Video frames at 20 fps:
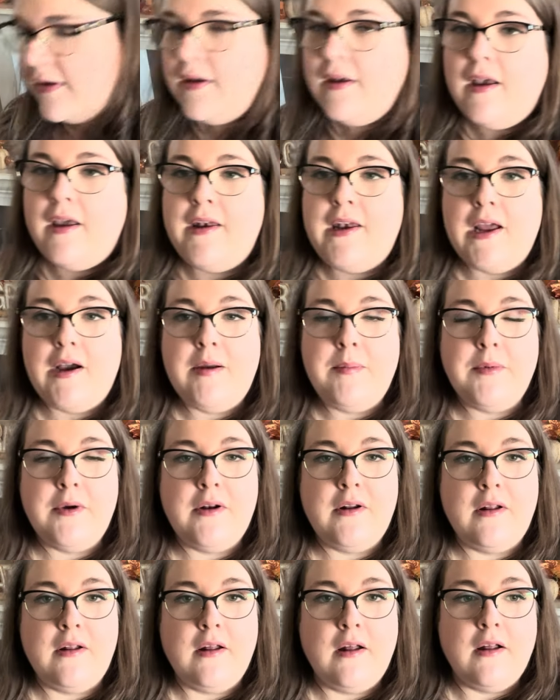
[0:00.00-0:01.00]
And now I'm
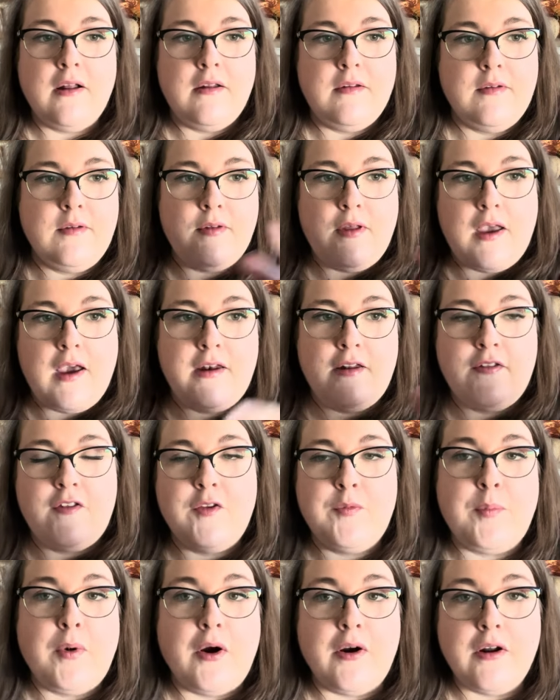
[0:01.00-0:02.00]
gonna edit
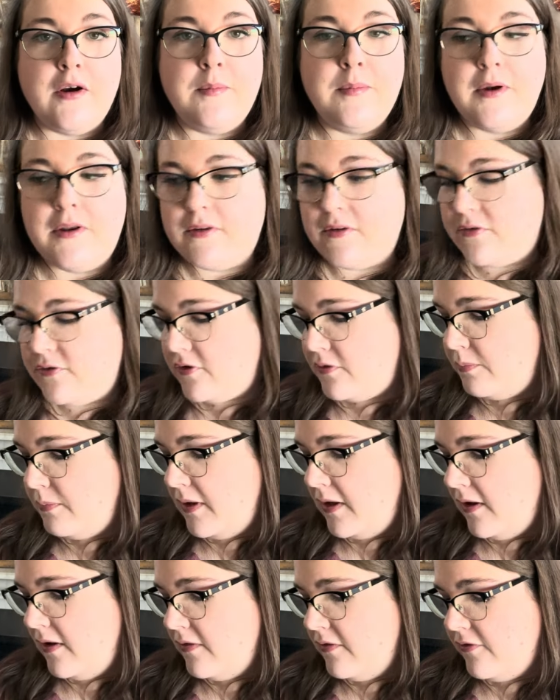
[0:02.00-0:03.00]
this part out because it's just
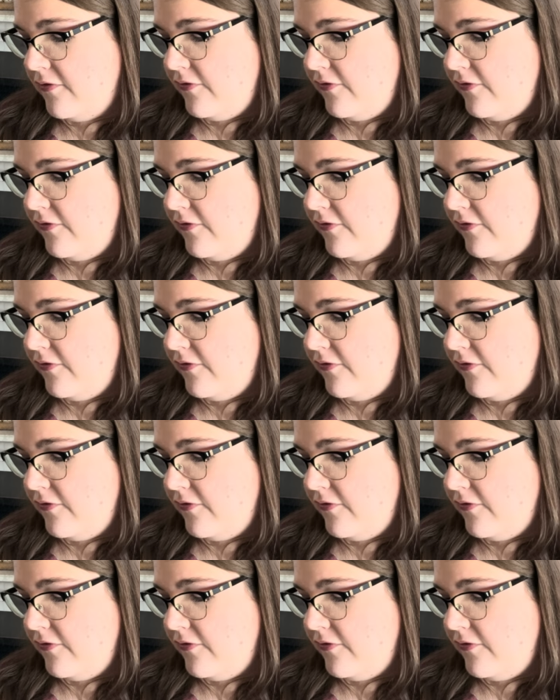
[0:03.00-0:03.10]
me